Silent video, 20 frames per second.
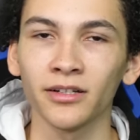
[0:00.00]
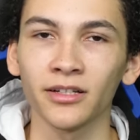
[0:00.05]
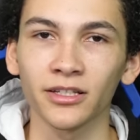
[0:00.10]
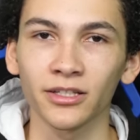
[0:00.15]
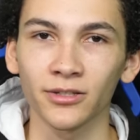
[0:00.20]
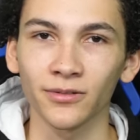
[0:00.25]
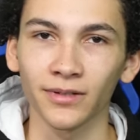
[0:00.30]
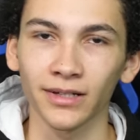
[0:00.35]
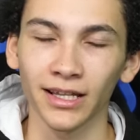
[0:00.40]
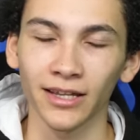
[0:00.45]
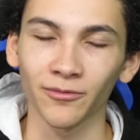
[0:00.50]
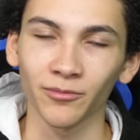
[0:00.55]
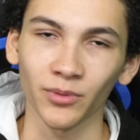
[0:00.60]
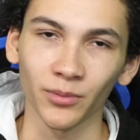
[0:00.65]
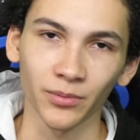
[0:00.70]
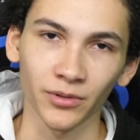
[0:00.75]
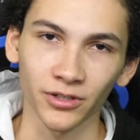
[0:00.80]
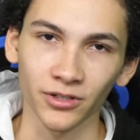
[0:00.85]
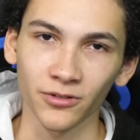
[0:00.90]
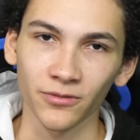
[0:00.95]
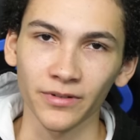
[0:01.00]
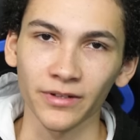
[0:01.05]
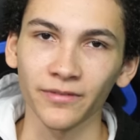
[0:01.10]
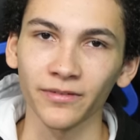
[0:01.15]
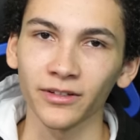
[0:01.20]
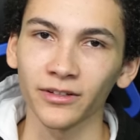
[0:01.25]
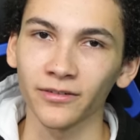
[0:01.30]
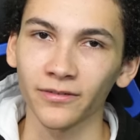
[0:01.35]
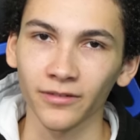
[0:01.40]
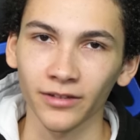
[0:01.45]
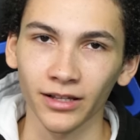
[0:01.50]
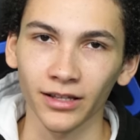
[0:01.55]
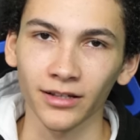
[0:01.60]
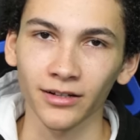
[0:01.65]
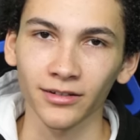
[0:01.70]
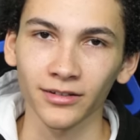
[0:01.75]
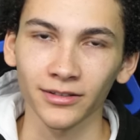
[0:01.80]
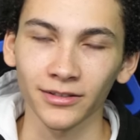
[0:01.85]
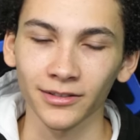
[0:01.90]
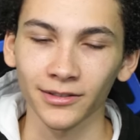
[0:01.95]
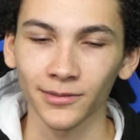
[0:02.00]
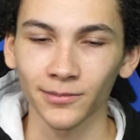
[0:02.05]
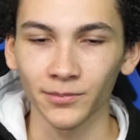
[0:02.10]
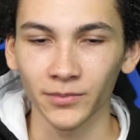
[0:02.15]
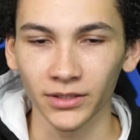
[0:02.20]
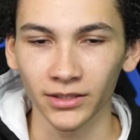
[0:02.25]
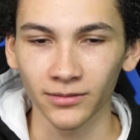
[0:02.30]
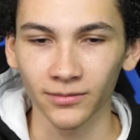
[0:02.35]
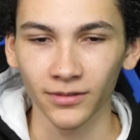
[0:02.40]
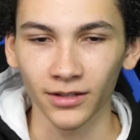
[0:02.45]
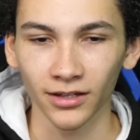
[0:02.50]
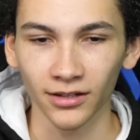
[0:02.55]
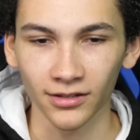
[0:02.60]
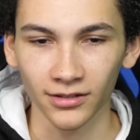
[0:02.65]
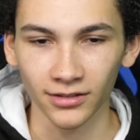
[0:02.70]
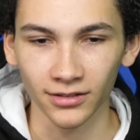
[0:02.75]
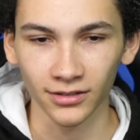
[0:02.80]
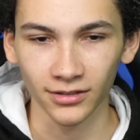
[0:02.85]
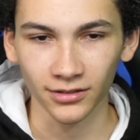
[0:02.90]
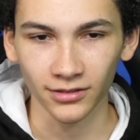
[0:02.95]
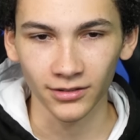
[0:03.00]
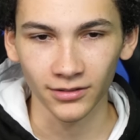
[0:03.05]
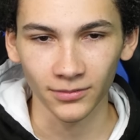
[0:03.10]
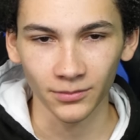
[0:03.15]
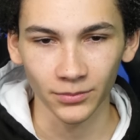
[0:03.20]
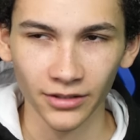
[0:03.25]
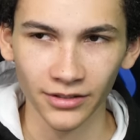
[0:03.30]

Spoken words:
So I give them a partial refund for that, because, you know, kind of sucks.